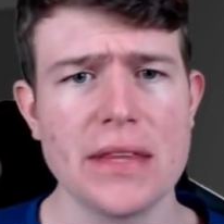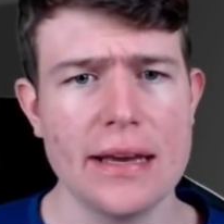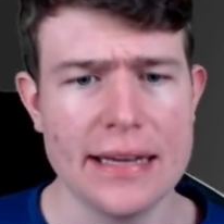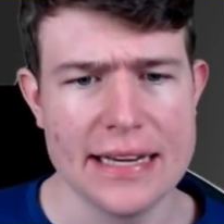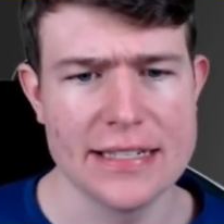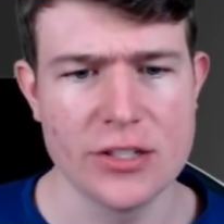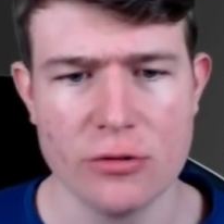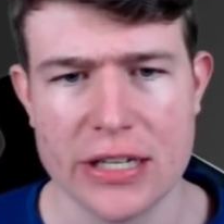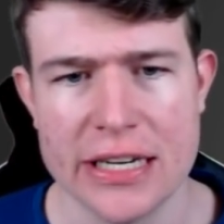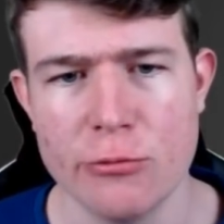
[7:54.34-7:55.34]
In case it's
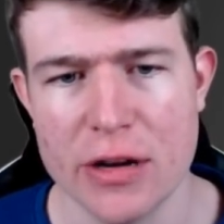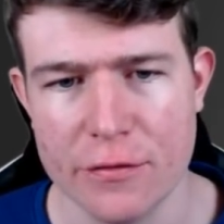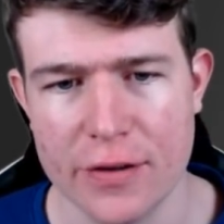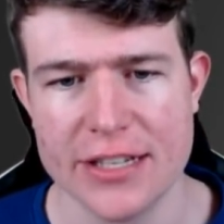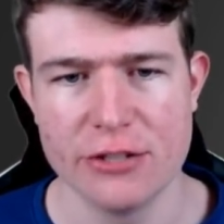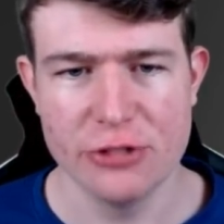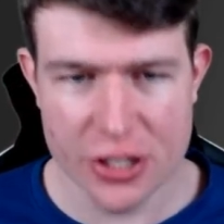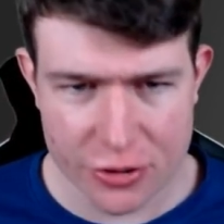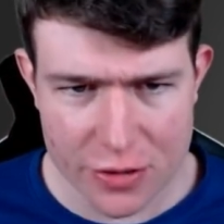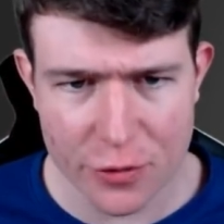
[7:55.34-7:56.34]
going in, we are fine. So we're
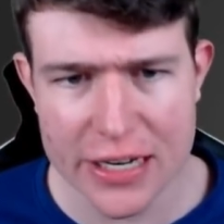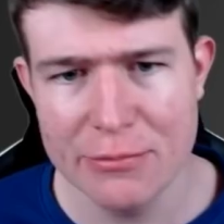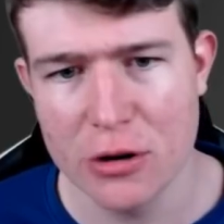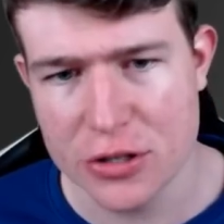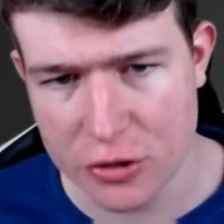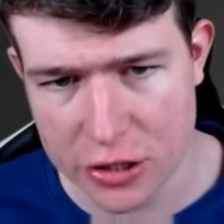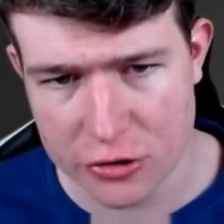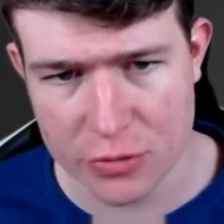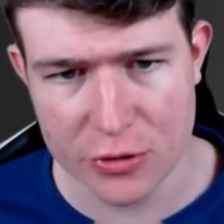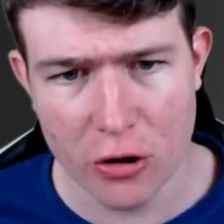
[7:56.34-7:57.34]
just going for that. We're also going to
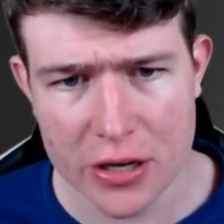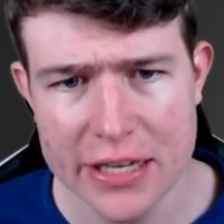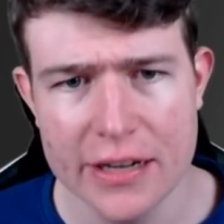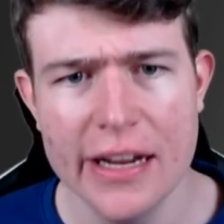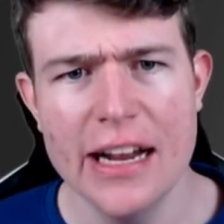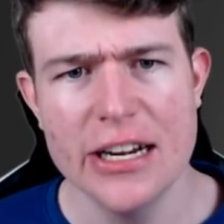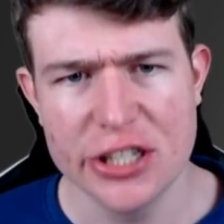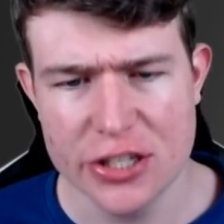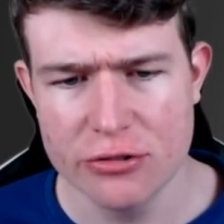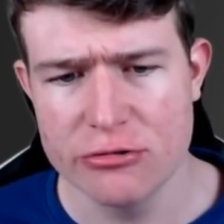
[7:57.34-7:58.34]
drop Lock here
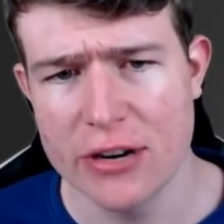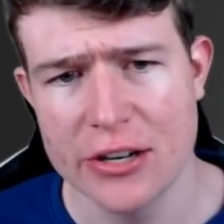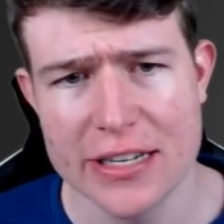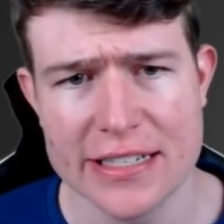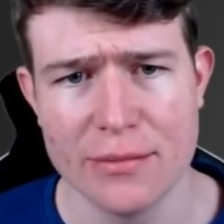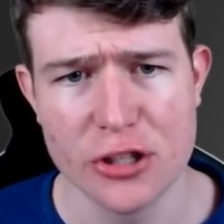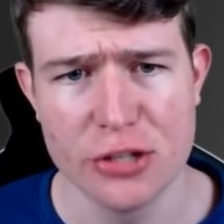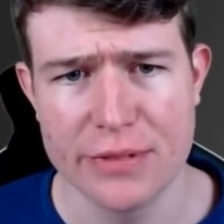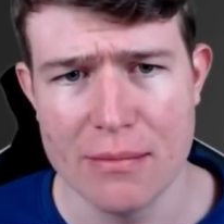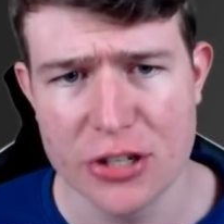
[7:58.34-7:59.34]
just to try to get some more
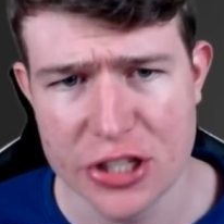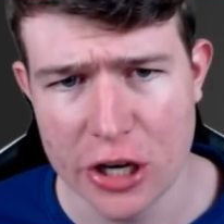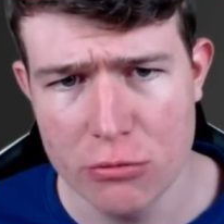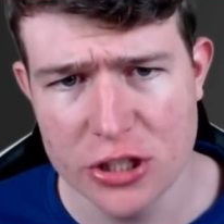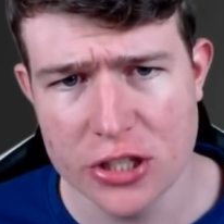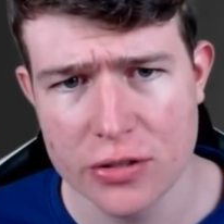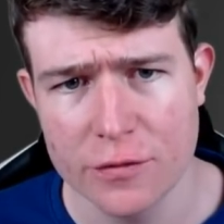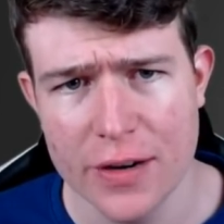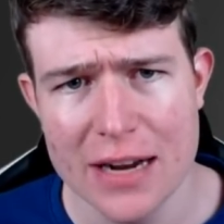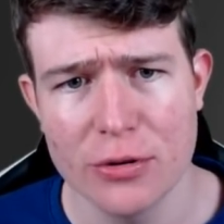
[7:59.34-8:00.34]
chip damage. And now we're just going to
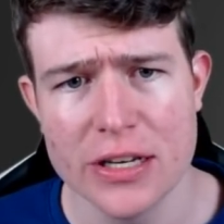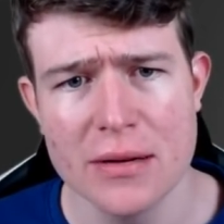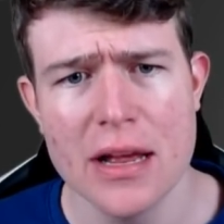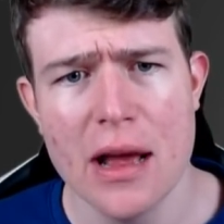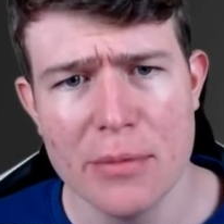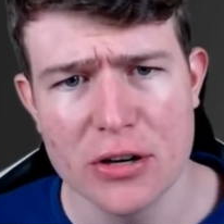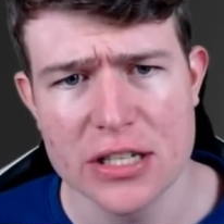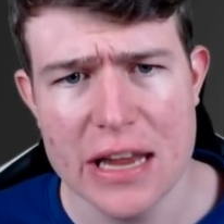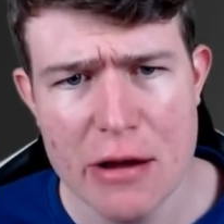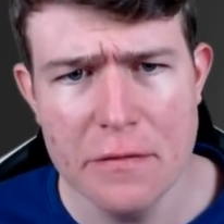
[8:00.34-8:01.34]
Fireball here because
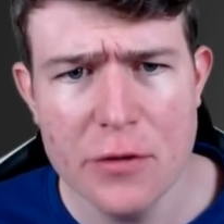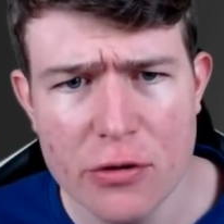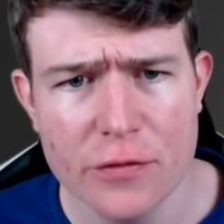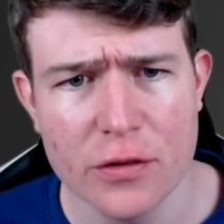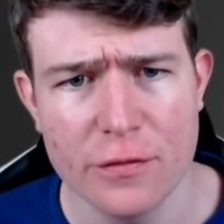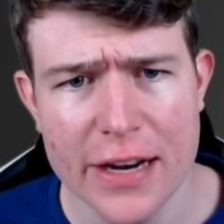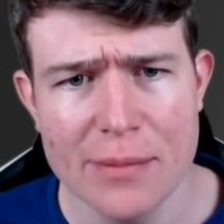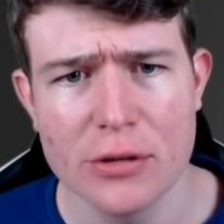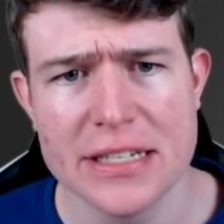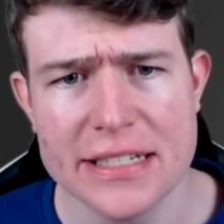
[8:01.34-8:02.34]
if we're going for
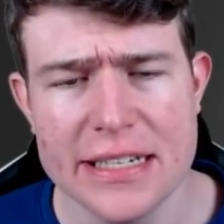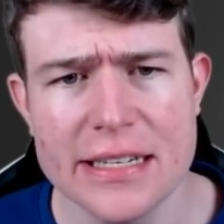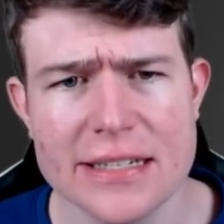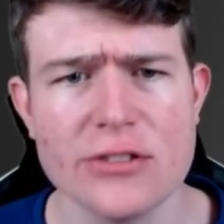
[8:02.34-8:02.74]
Fireball, he still needs to